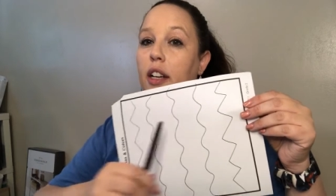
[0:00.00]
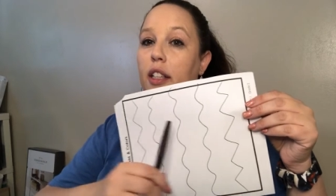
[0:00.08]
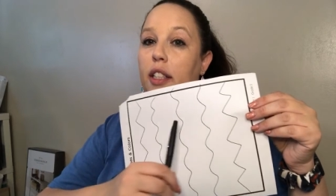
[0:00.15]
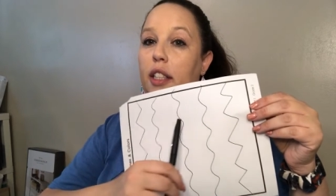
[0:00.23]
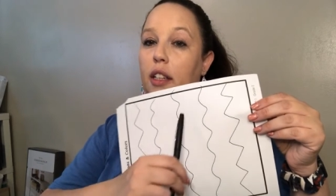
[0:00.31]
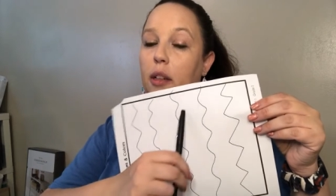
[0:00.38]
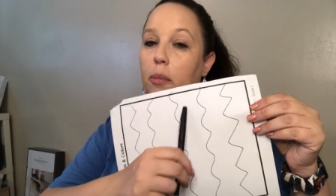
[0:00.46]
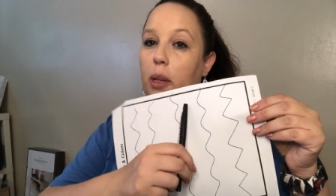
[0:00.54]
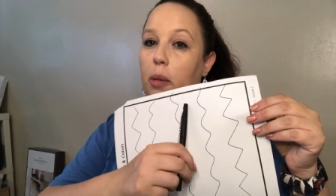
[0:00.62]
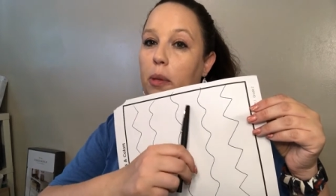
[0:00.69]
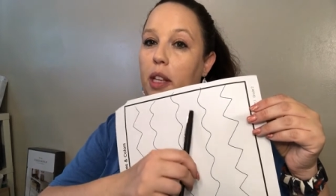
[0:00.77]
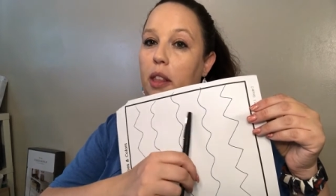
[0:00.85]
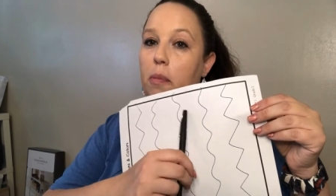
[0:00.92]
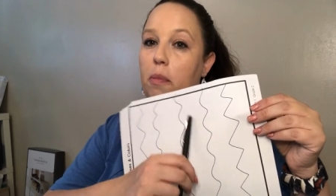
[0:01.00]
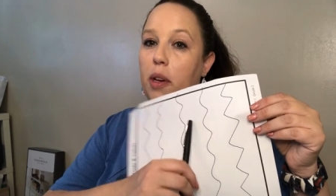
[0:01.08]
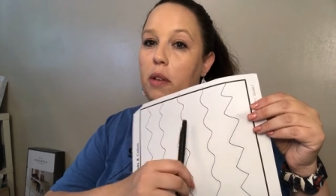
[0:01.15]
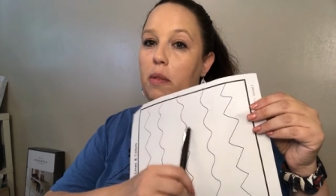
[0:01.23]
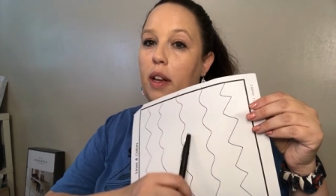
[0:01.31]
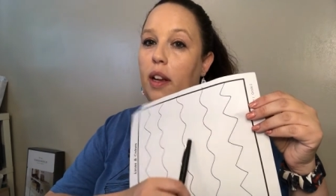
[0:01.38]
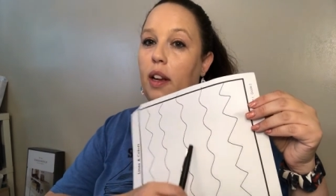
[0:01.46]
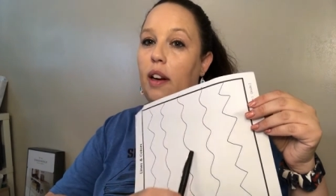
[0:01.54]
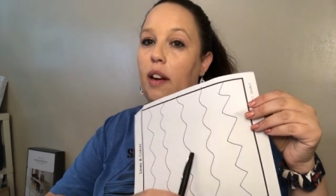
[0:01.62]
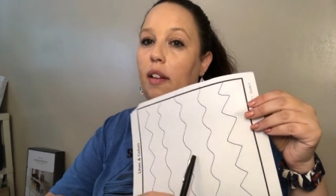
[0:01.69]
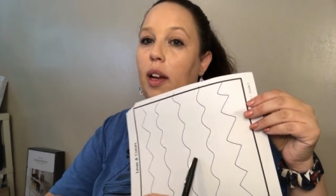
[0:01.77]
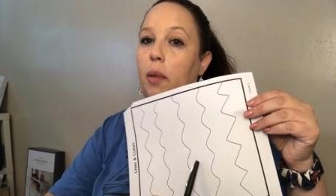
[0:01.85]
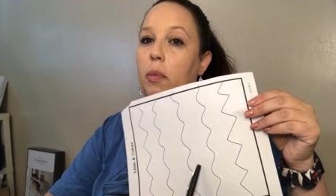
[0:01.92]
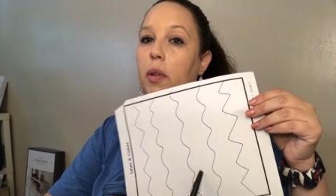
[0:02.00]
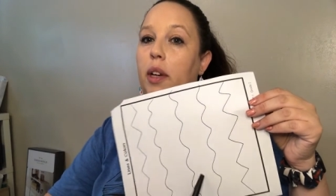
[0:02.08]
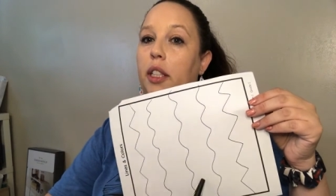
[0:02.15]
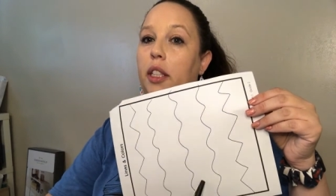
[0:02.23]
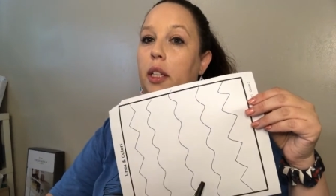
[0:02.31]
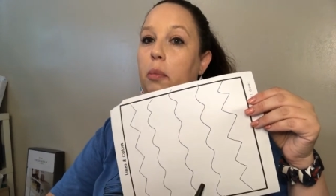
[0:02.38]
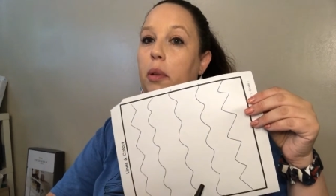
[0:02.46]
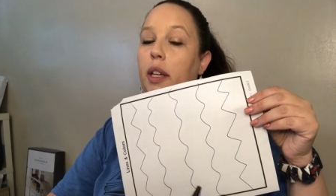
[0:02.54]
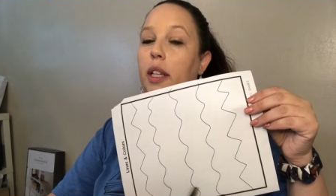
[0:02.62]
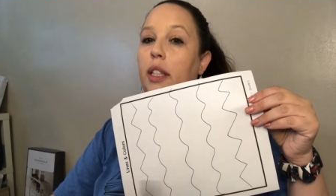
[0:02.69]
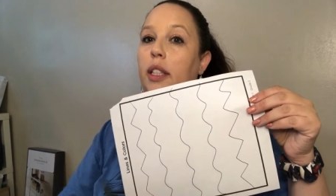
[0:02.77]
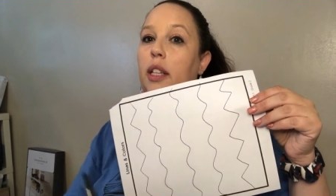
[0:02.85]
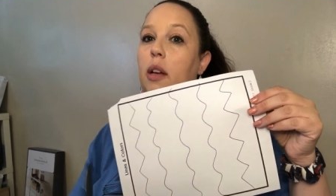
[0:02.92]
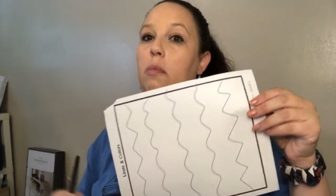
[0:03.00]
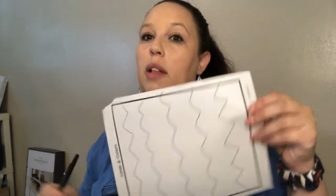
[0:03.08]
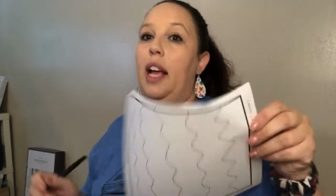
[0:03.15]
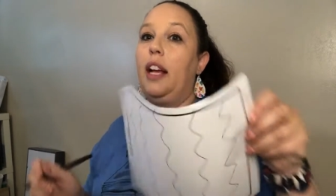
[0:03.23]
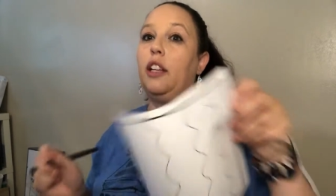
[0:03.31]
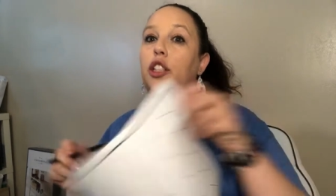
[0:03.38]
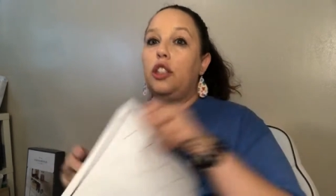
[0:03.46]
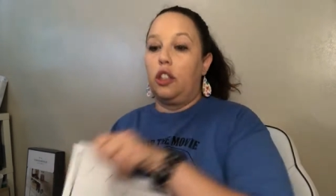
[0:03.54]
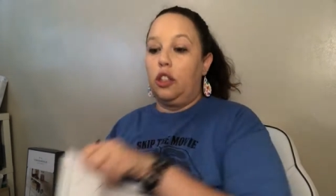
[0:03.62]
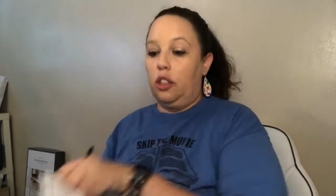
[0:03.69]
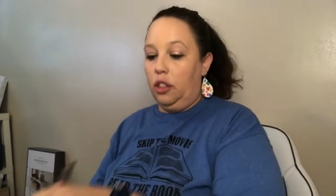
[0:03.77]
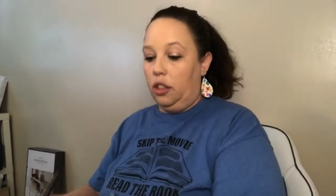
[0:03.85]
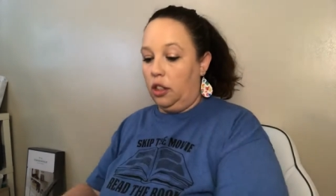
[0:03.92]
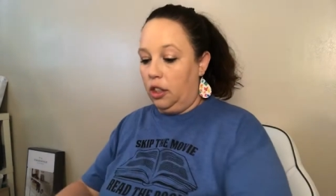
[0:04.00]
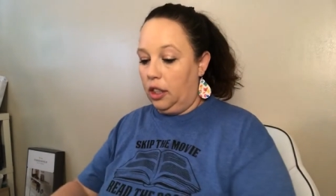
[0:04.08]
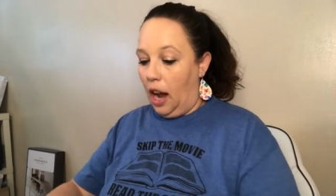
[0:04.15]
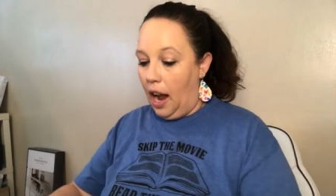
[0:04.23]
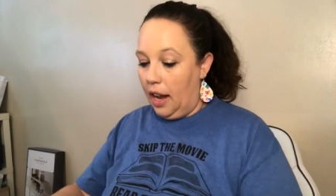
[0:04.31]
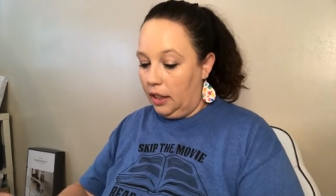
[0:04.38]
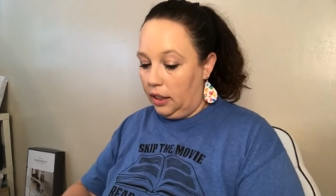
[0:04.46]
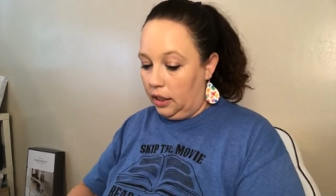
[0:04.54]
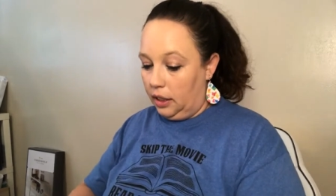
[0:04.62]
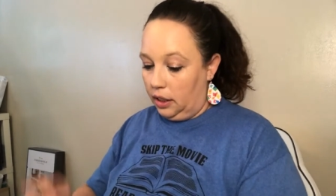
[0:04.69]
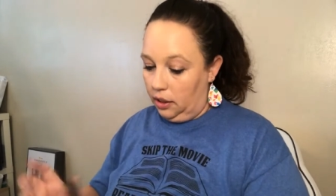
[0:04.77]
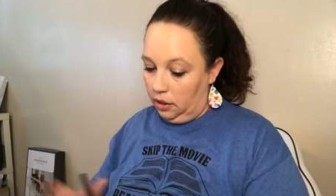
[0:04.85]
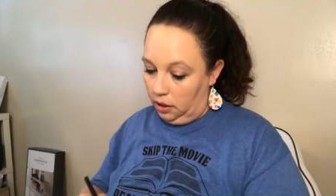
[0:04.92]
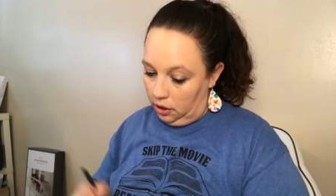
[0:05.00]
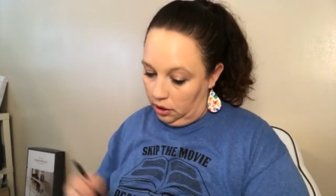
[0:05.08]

So maybe in the middle one, I'm going to put some like circles or dots.